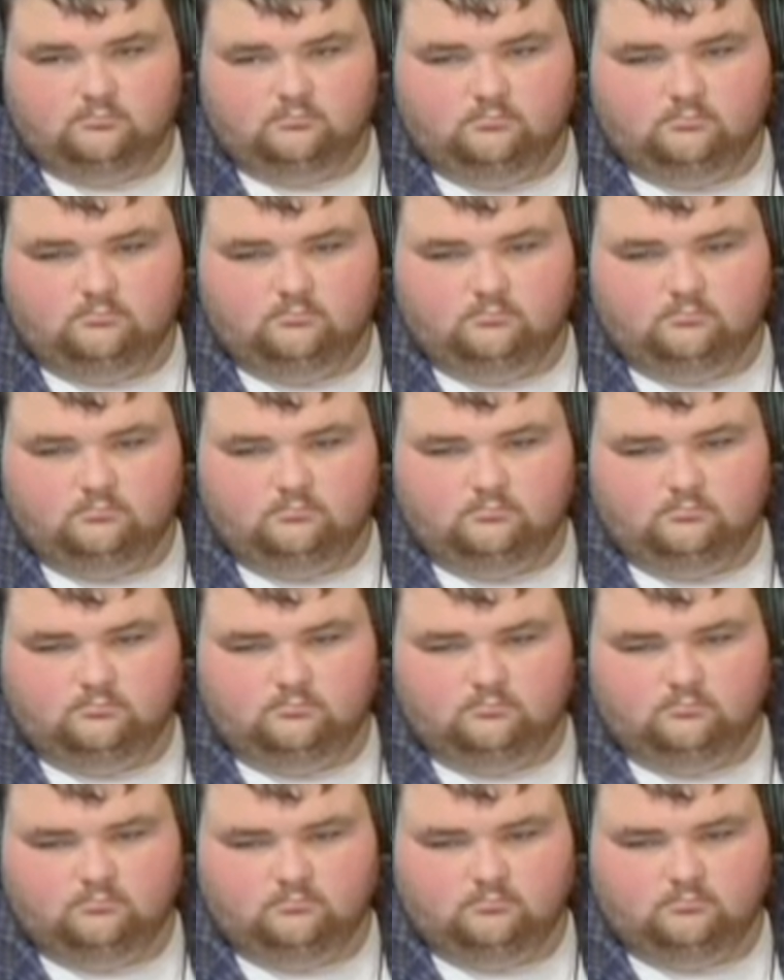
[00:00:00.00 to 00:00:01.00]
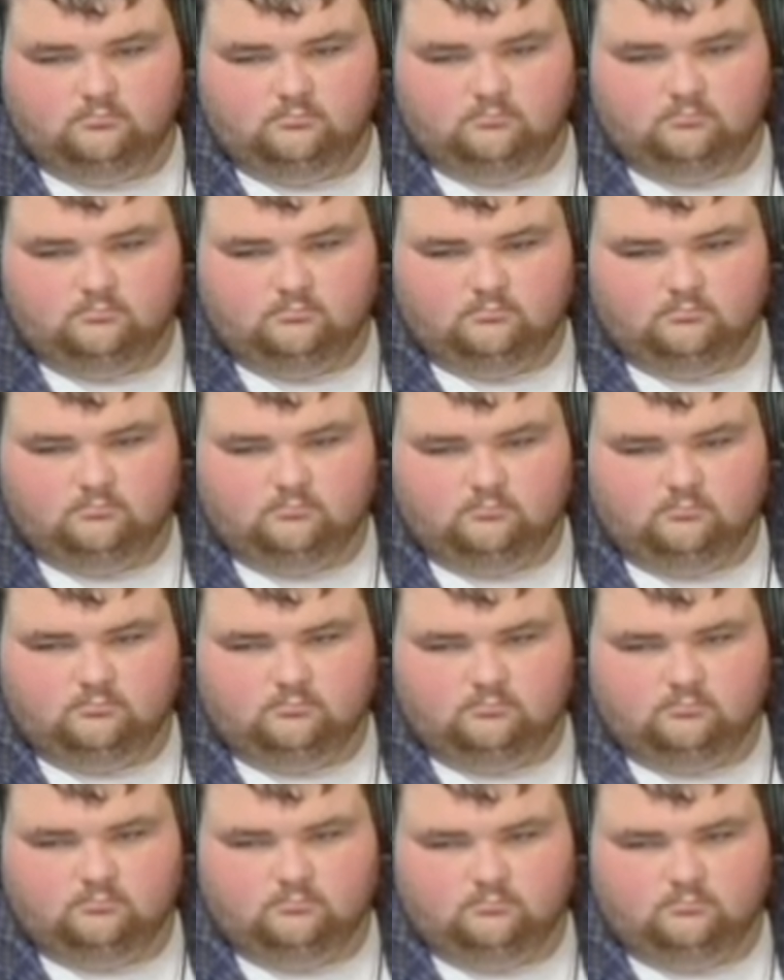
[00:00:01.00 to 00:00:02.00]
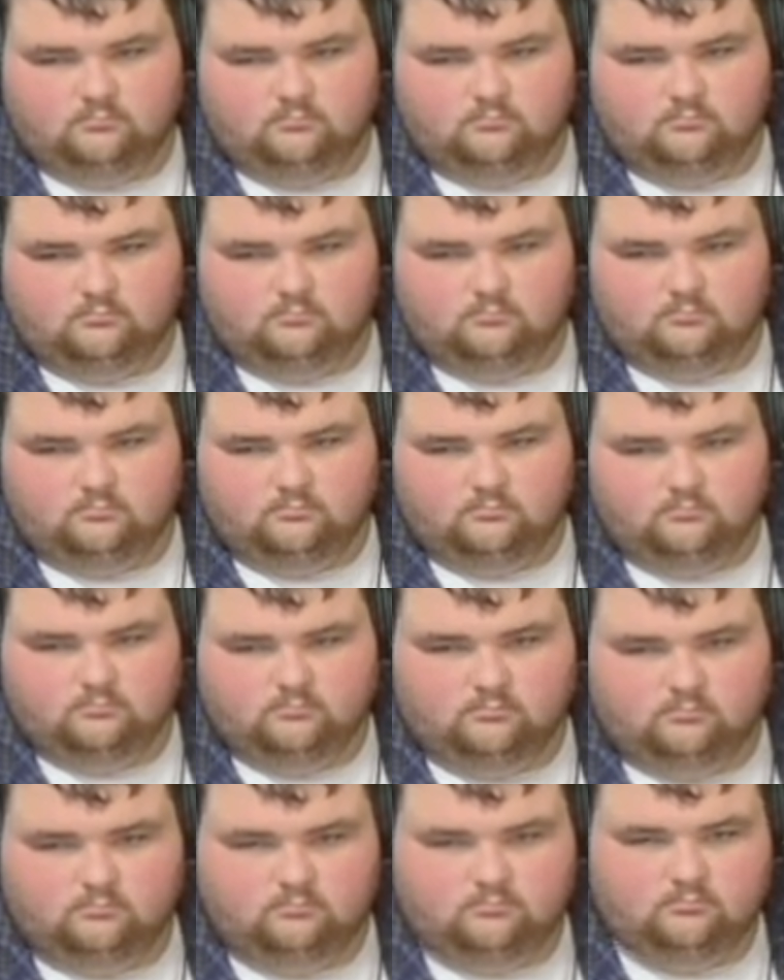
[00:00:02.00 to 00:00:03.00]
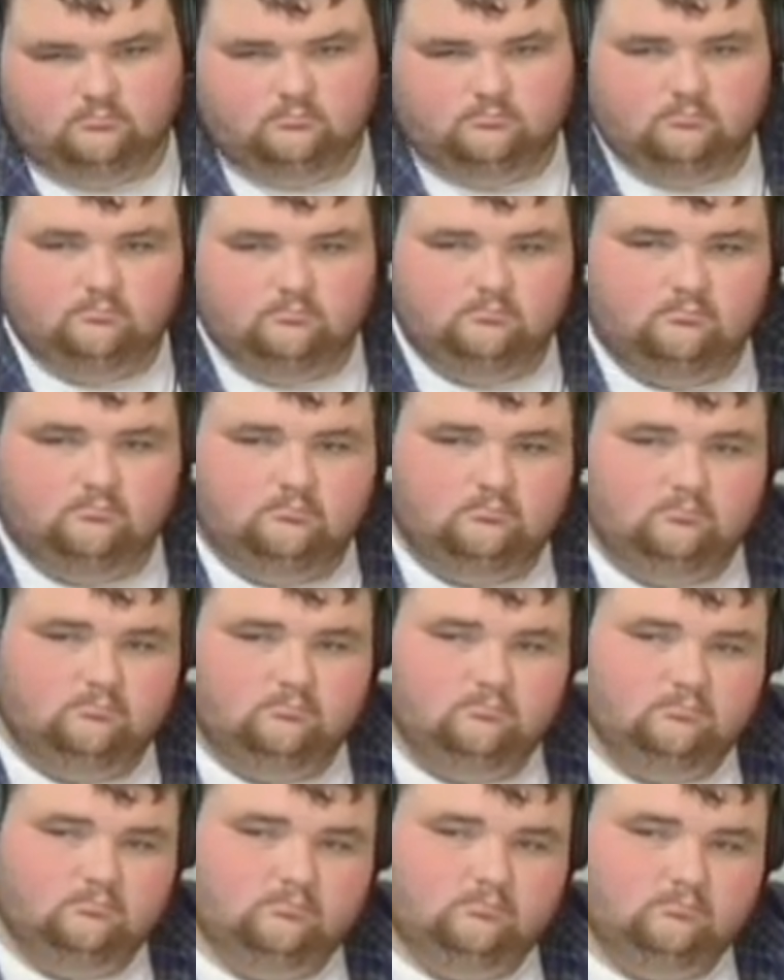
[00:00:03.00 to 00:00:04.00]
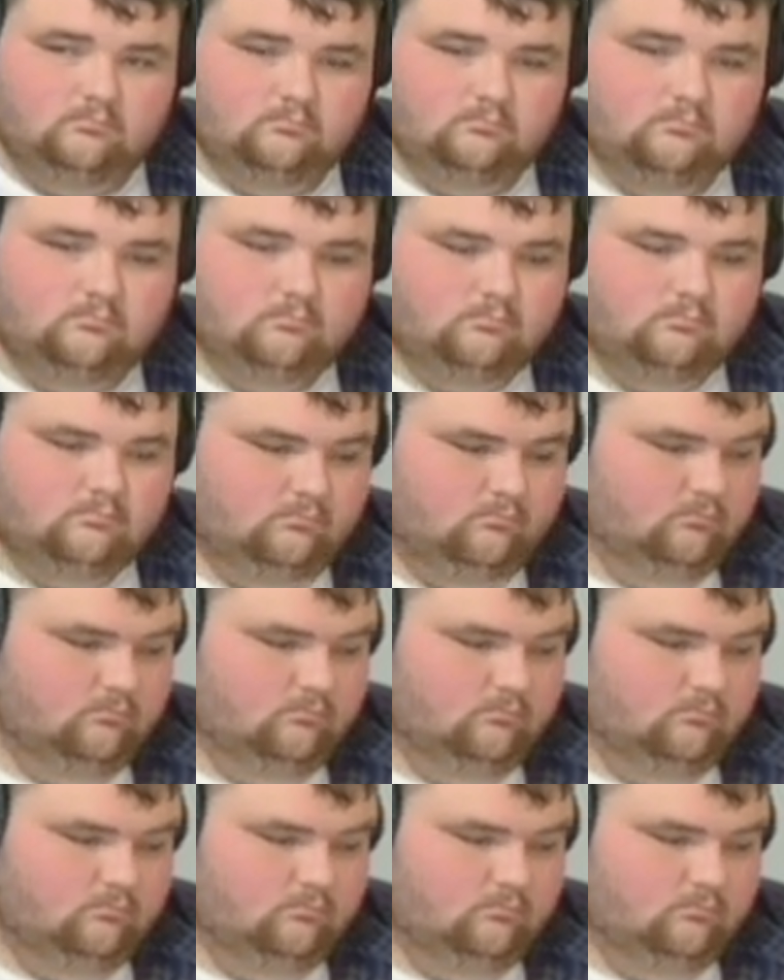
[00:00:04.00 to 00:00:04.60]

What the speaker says: (silent)